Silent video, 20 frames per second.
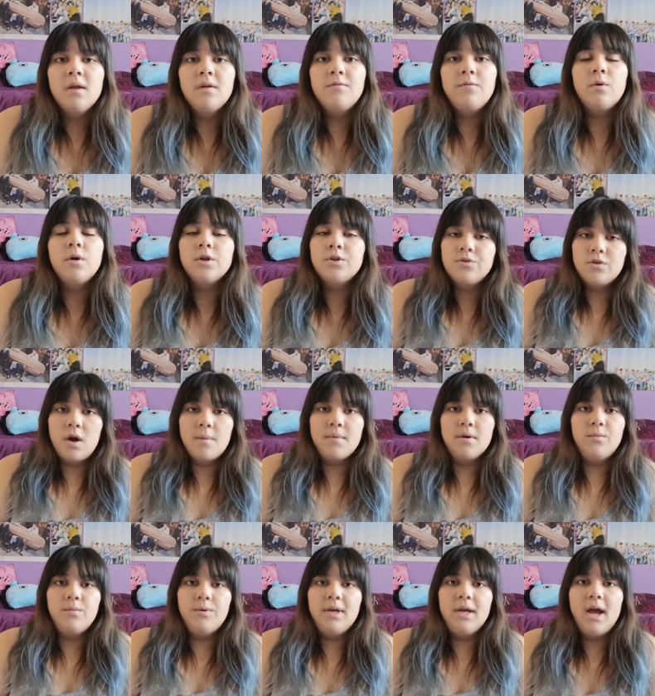for
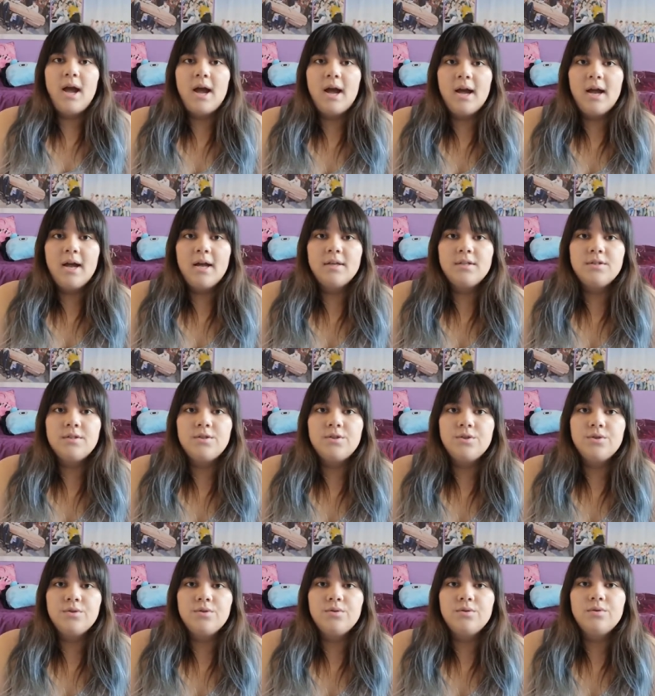drama, we had
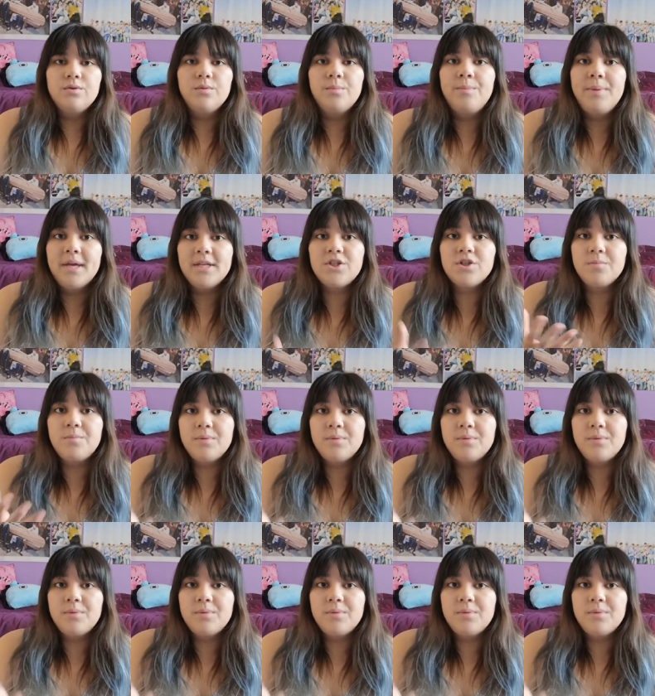to pitch a